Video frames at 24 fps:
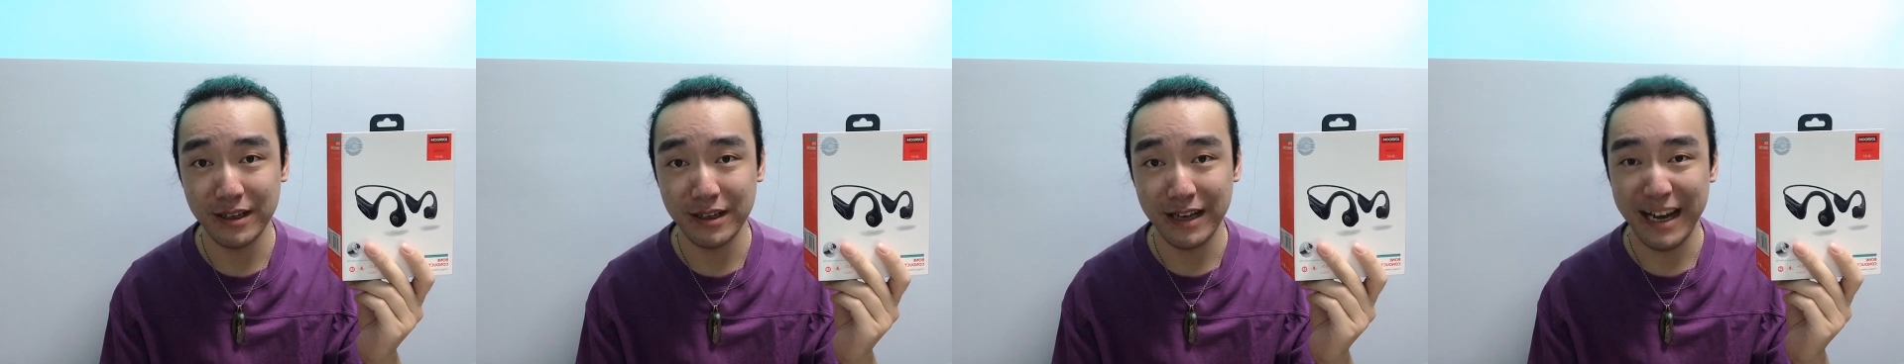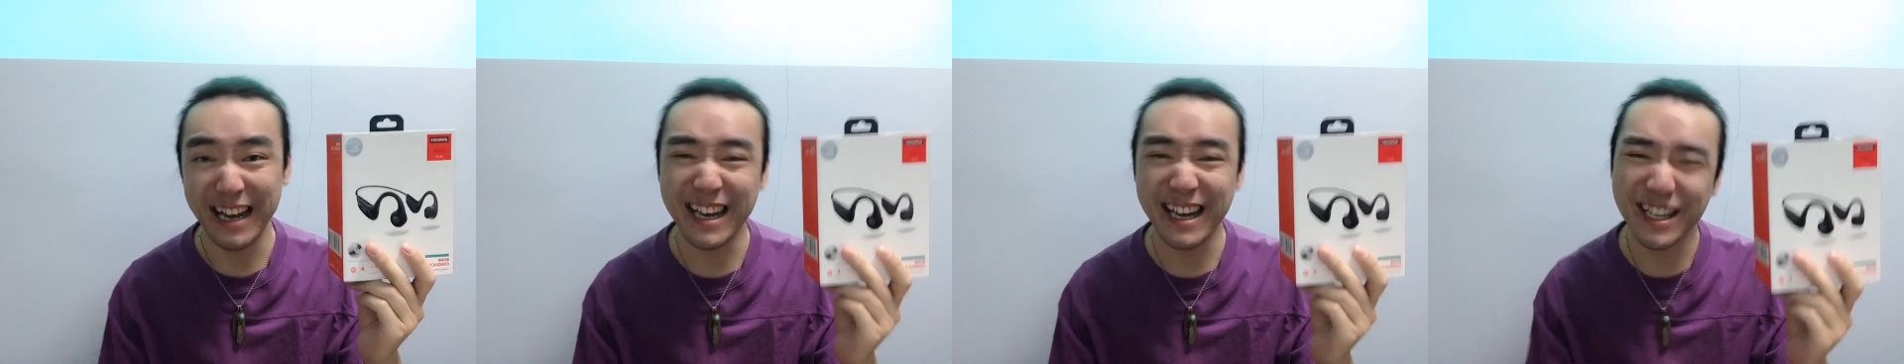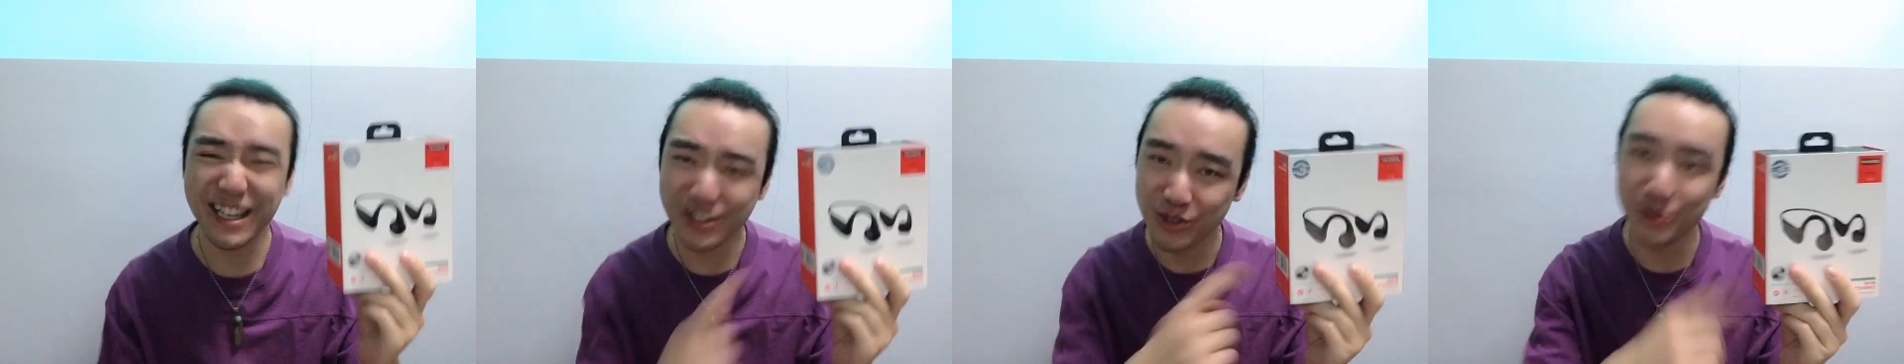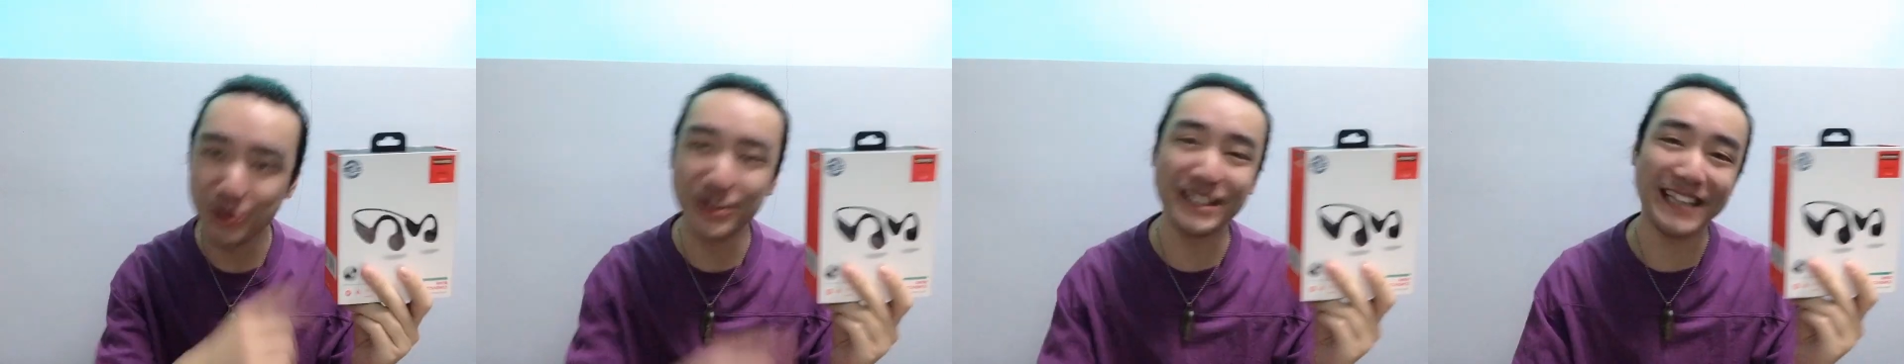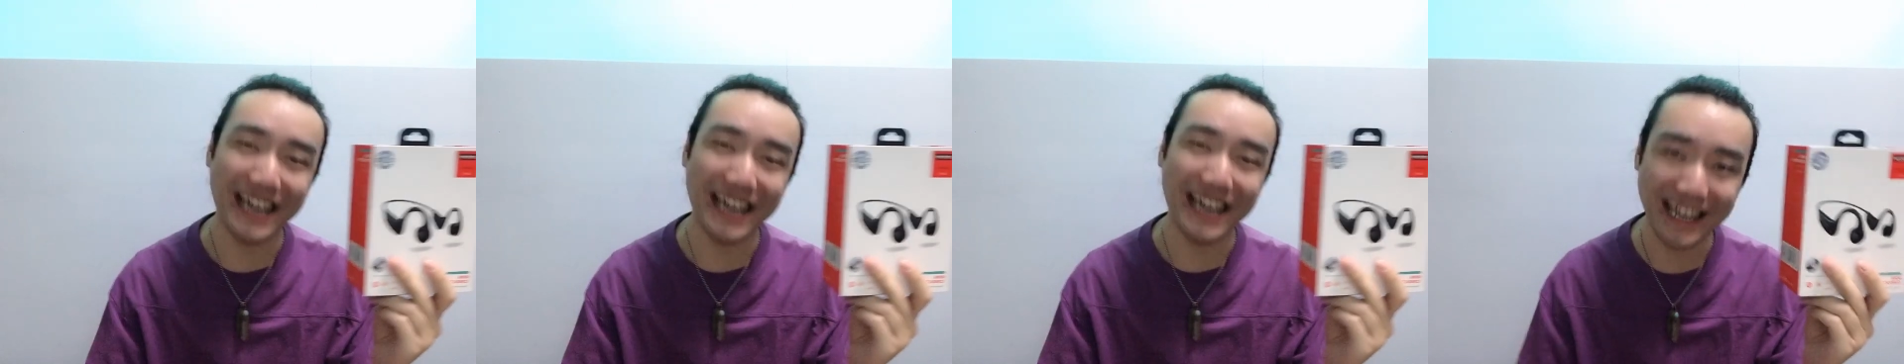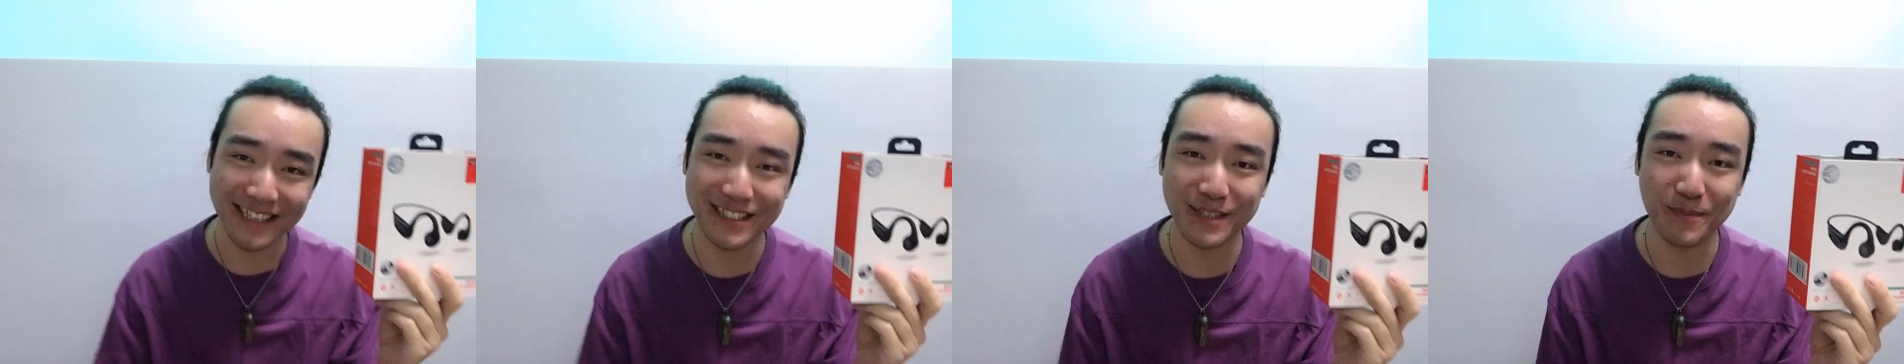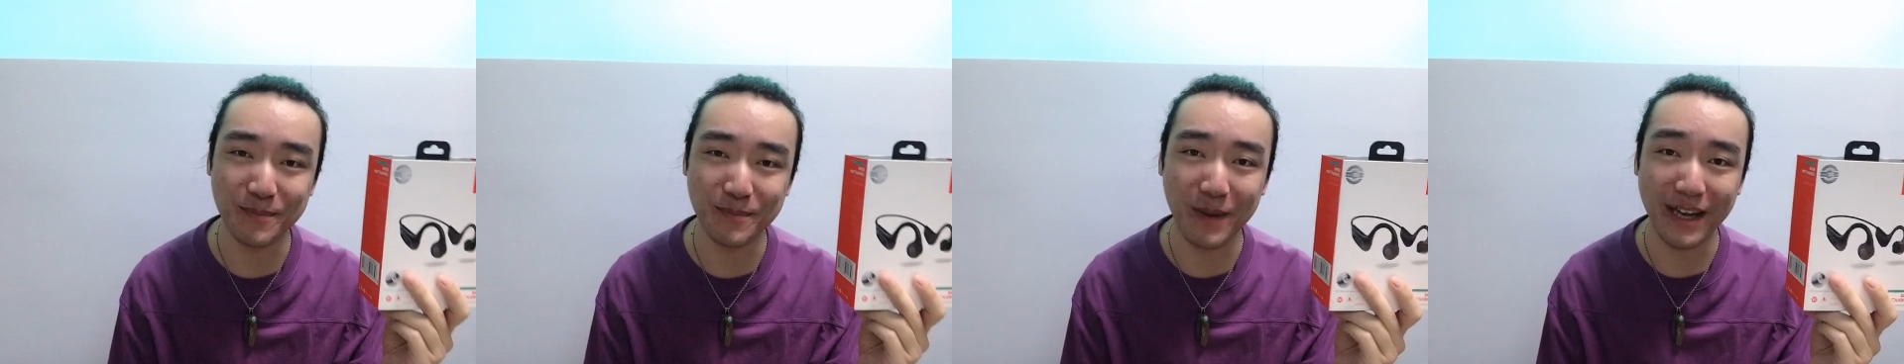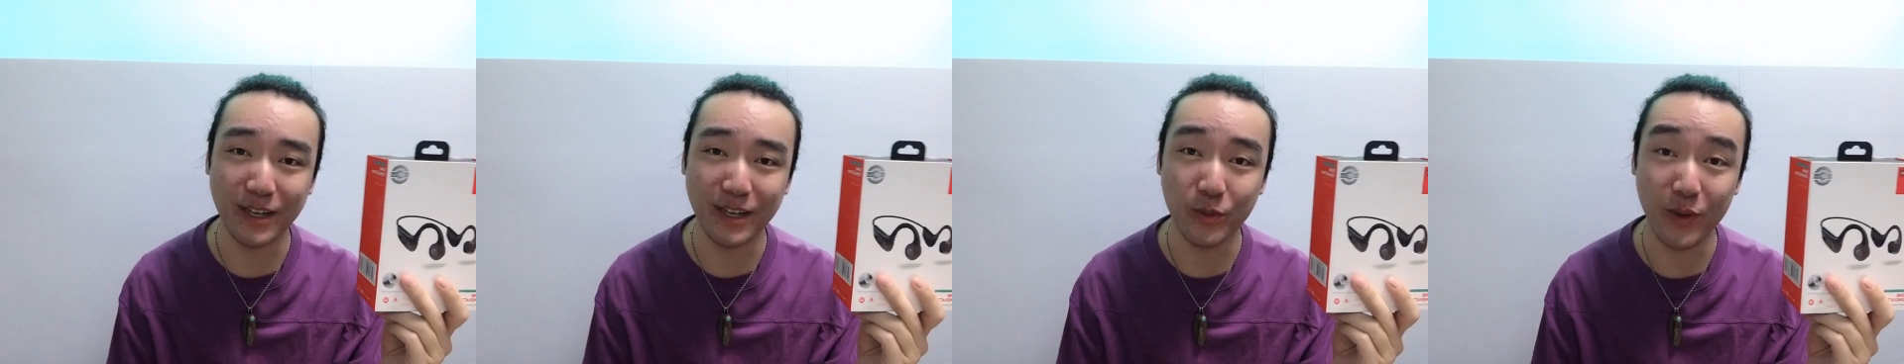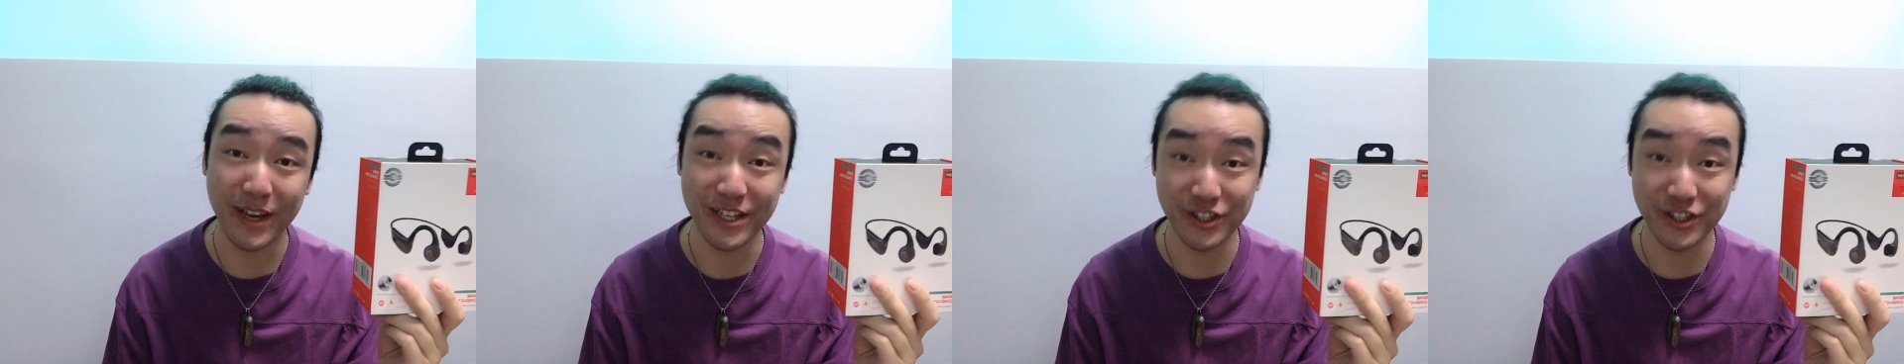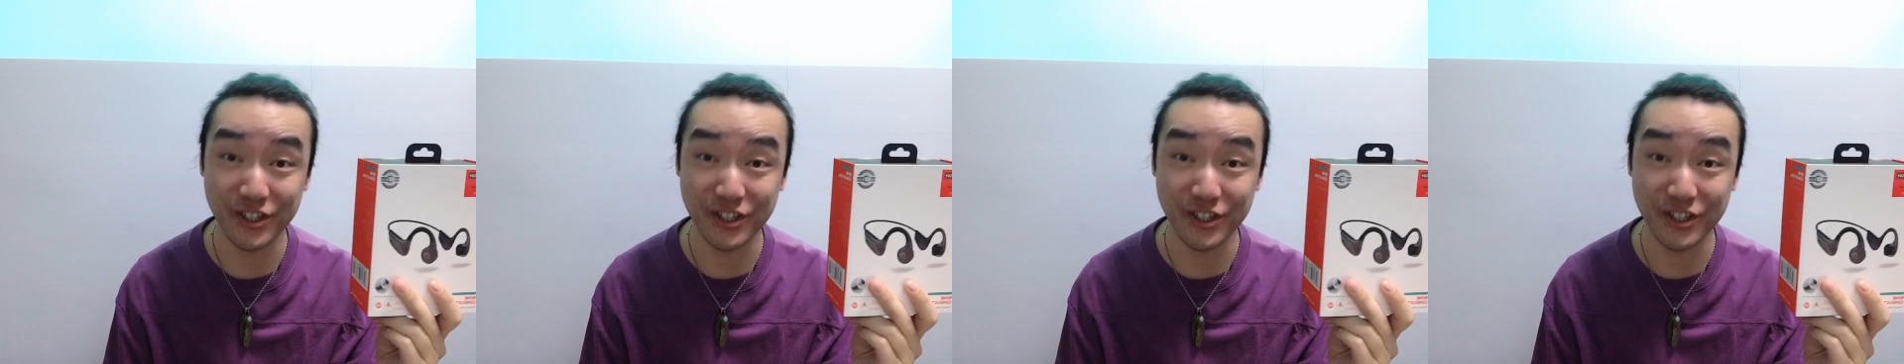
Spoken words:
I can do the test by the way,